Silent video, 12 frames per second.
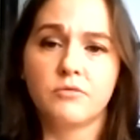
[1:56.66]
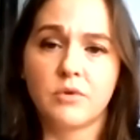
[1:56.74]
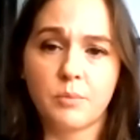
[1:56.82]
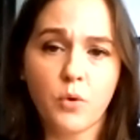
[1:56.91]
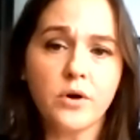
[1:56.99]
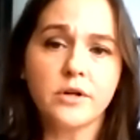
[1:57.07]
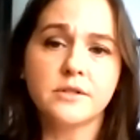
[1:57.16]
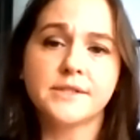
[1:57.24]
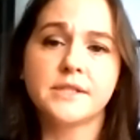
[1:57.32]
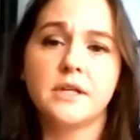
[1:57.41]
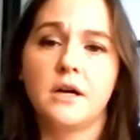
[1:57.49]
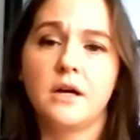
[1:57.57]
reporters
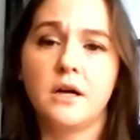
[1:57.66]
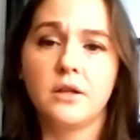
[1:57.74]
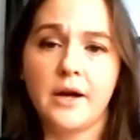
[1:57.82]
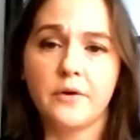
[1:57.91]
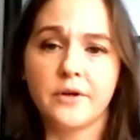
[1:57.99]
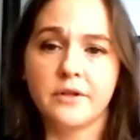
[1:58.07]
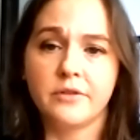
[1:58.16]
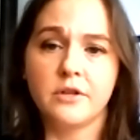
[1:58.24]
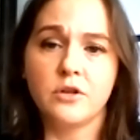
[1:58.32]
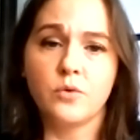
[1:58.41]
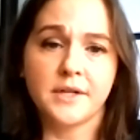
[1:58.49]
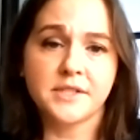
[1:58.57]
allowed in the
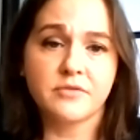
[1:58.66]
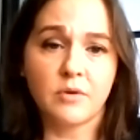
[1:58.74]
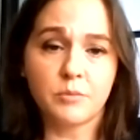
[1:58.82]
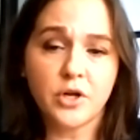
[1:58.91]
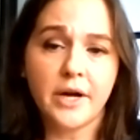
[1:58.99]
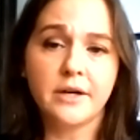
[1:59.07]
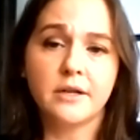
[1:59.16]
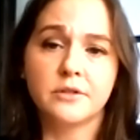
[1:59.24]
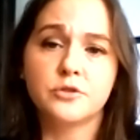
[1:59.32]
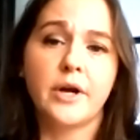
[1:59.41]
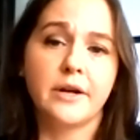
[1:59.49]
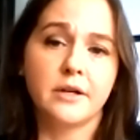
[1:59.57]
US from China,
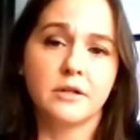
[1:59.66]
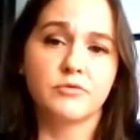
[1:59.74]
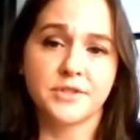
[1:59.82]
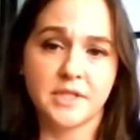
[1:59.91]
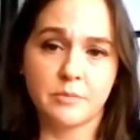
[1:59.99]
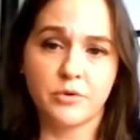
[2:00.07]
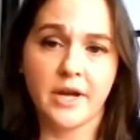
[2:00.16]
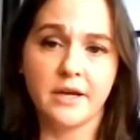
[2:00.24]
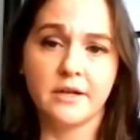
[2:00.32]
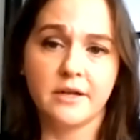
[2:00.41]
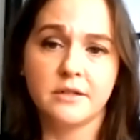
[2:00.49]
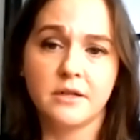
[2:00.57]
China
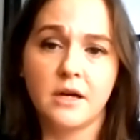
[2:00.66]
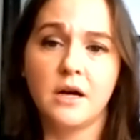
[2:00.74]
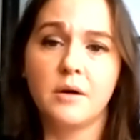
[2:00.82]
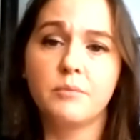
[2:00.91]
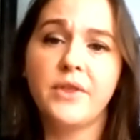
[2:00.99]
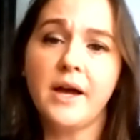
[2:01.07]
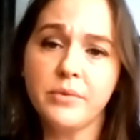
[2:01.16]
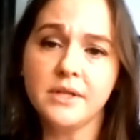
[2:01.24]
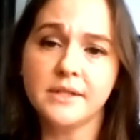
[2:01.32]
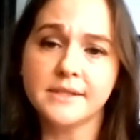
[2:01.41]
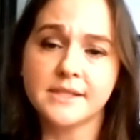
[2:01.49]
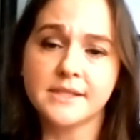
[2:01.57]
reciprocated. That being